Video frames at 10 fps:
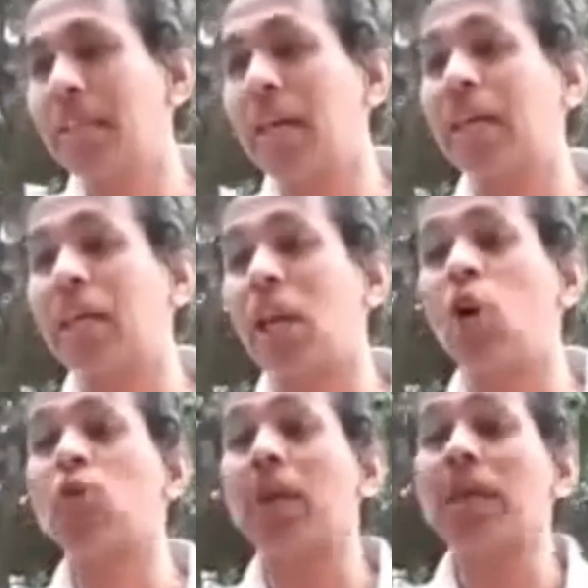The
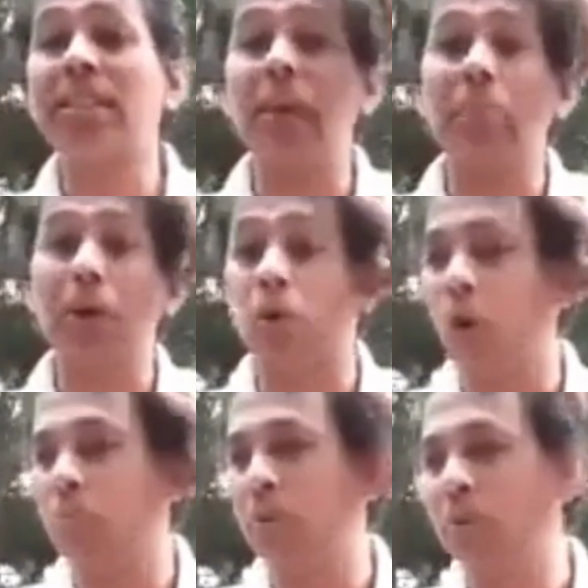crowns were designed by
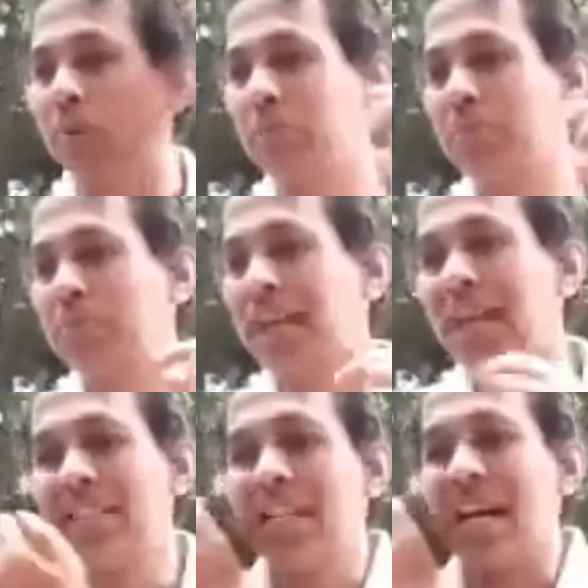Kolhapur.
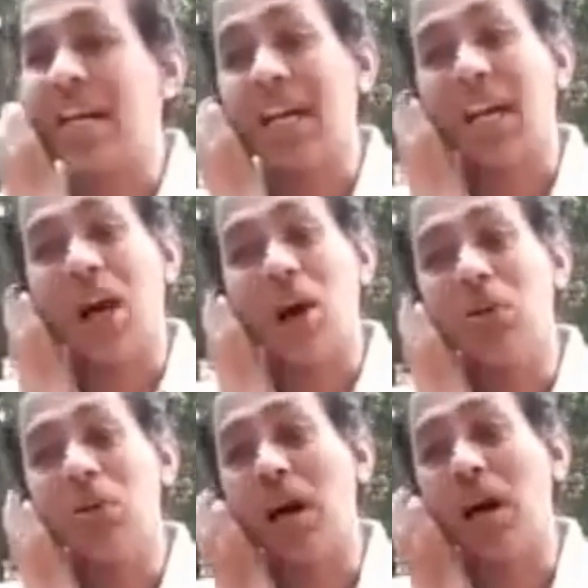The
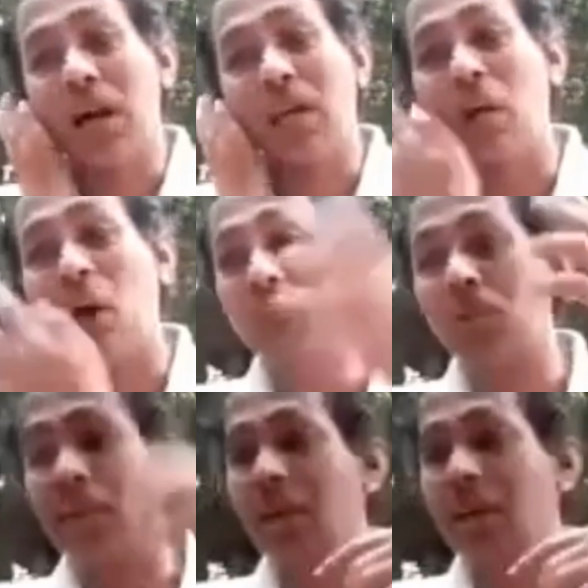crown uh, crowns were
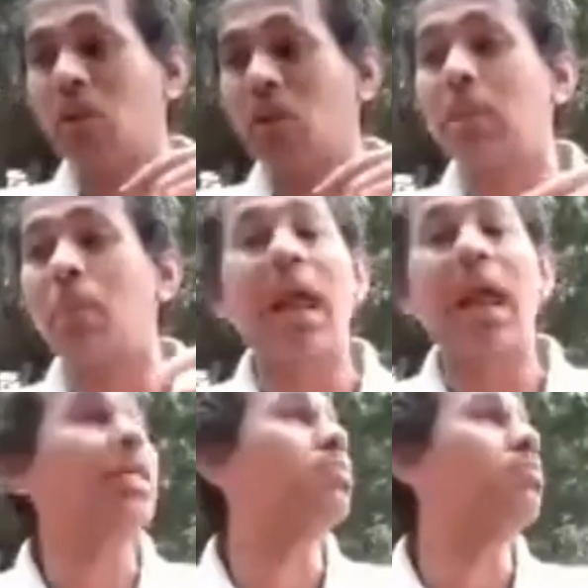designed. The
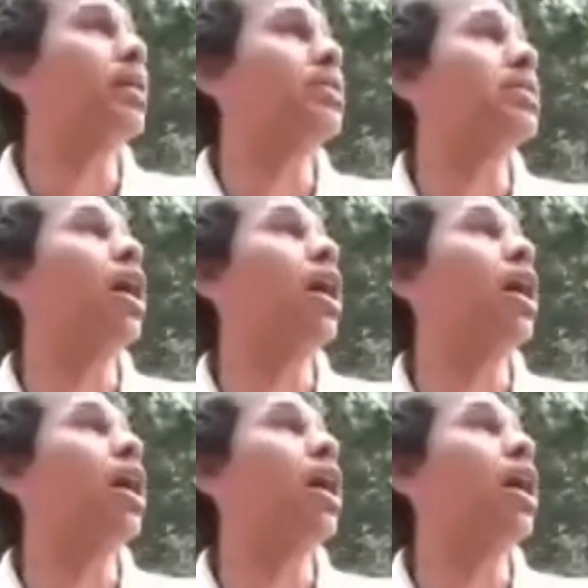blacksmith